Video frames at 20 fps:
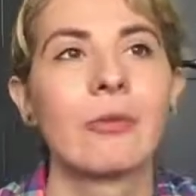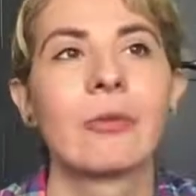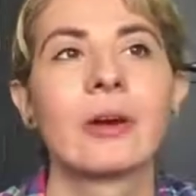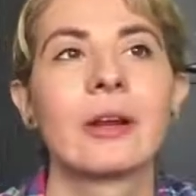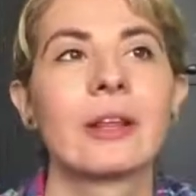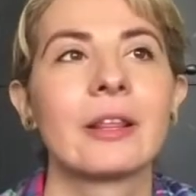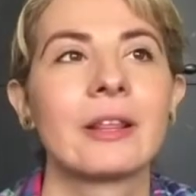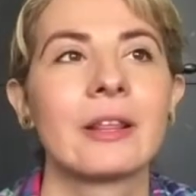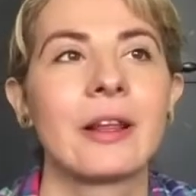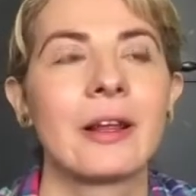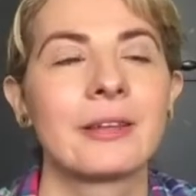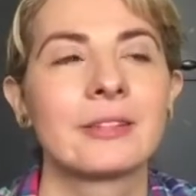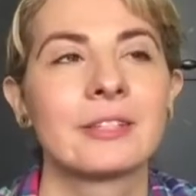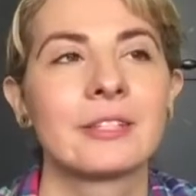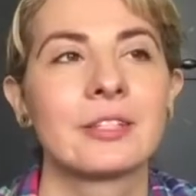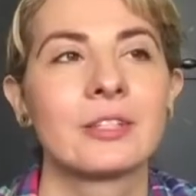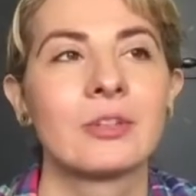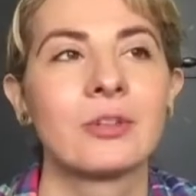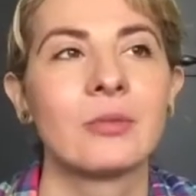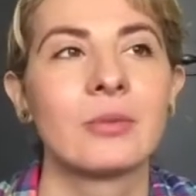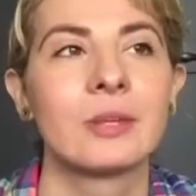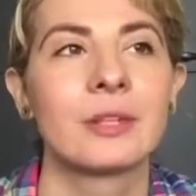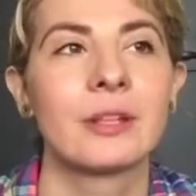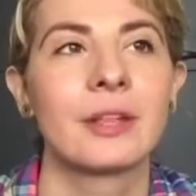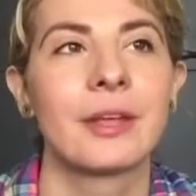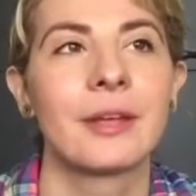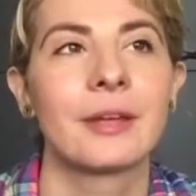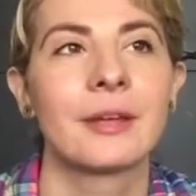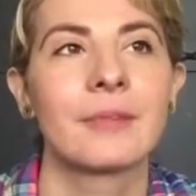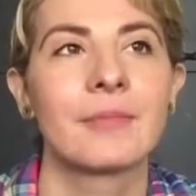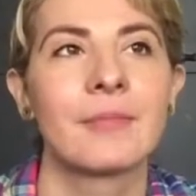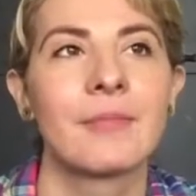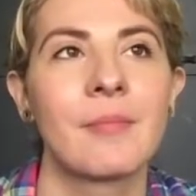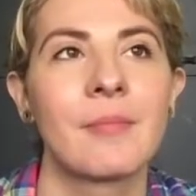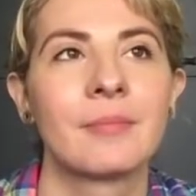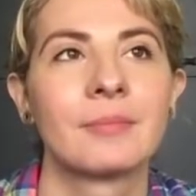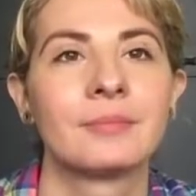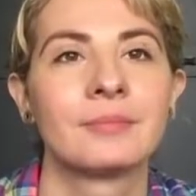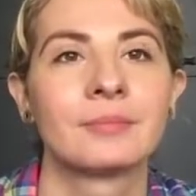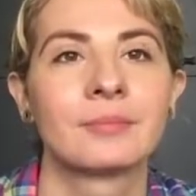or anything that has to do with like
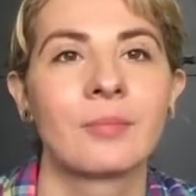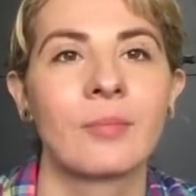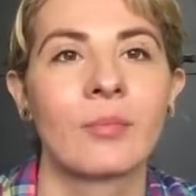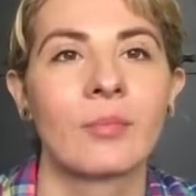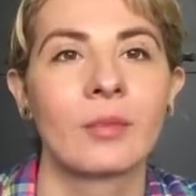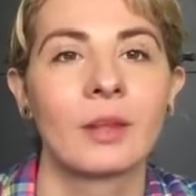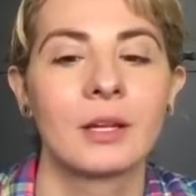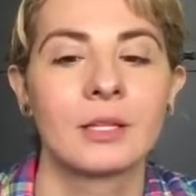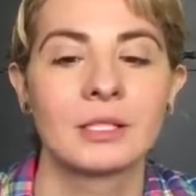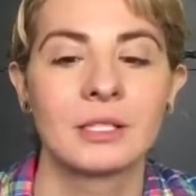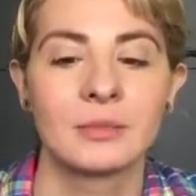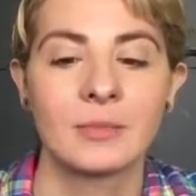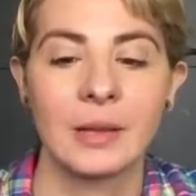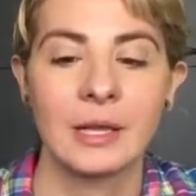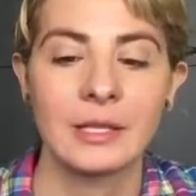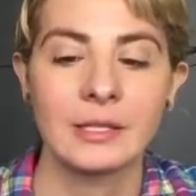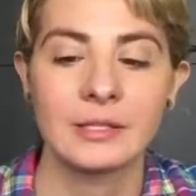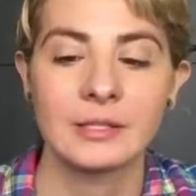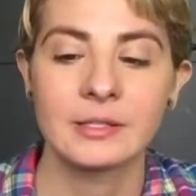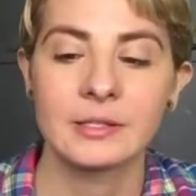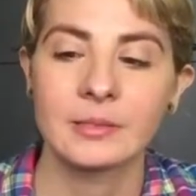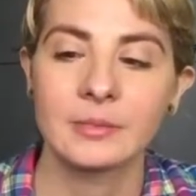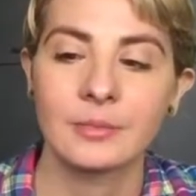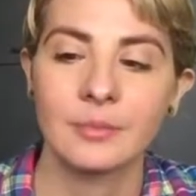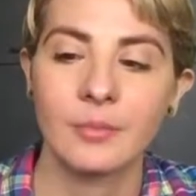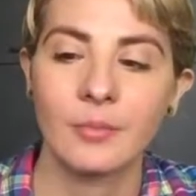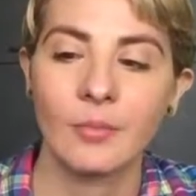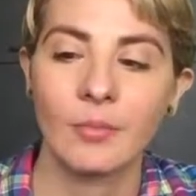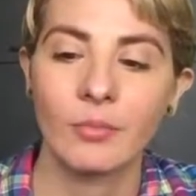space